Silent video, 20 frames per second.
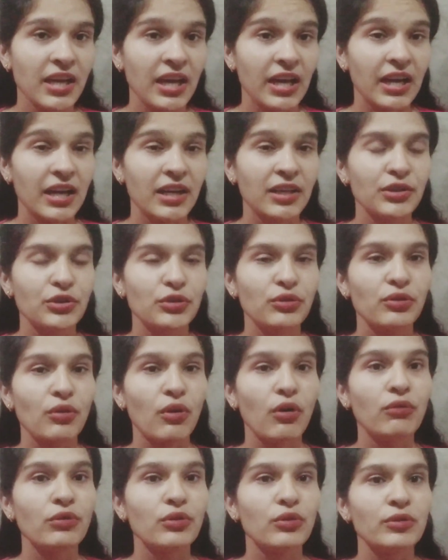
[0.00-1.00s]
and your
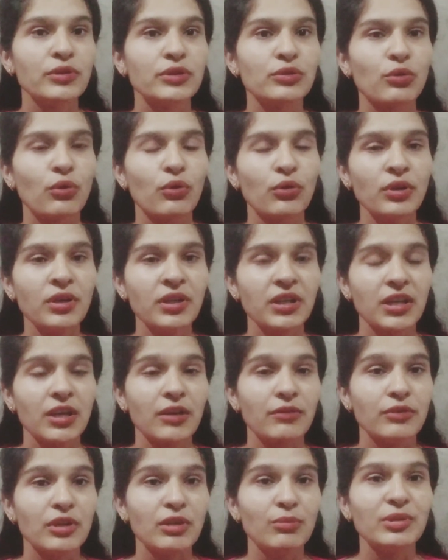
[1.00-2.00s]
overall score
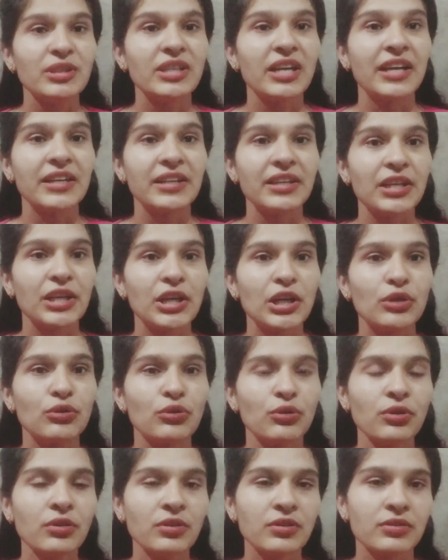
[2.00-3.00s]
will be the aggregate,
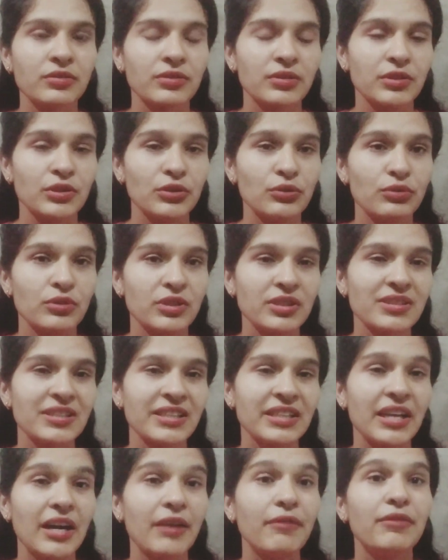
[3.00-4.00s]
or you can
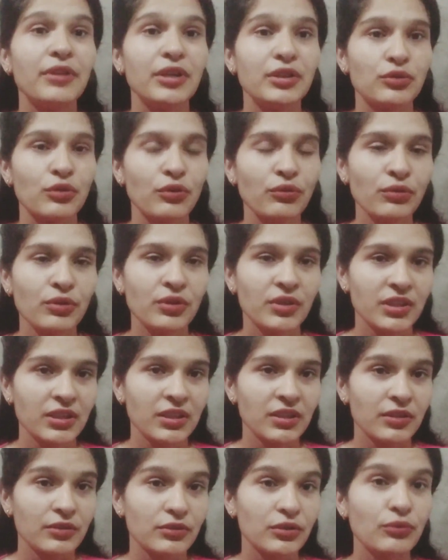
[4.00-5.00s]
say average of
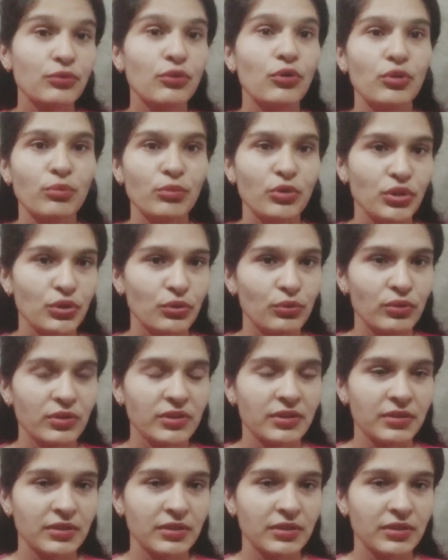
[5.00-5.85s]
the 4 modules.